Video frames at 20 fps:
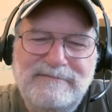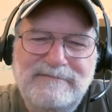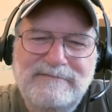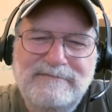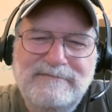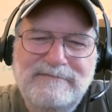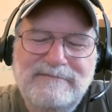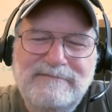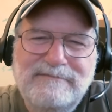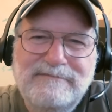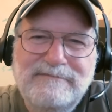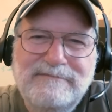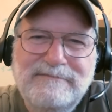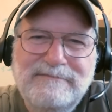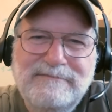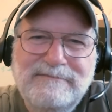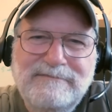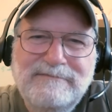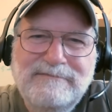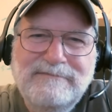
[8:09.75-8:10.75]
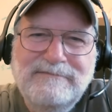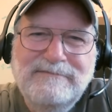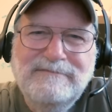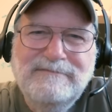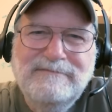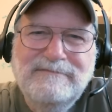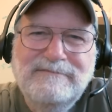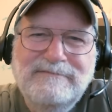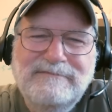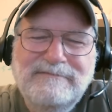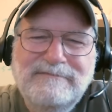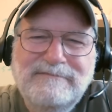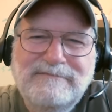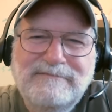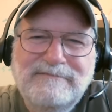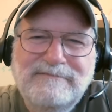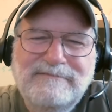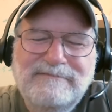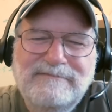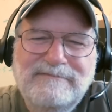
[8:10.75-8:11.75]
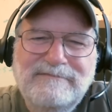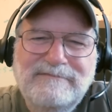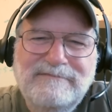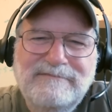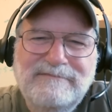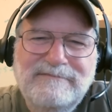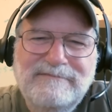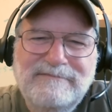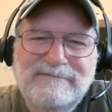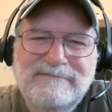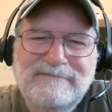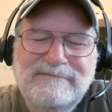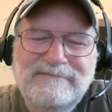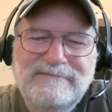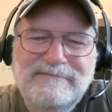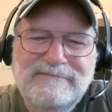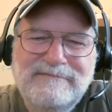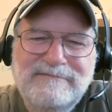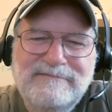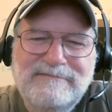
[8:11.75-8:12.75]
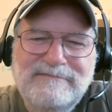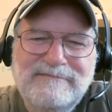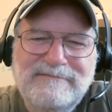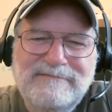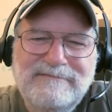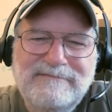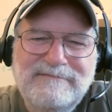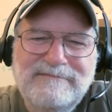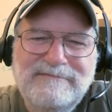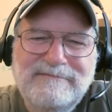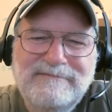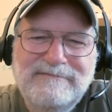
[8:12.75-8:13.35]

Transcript: [no speech]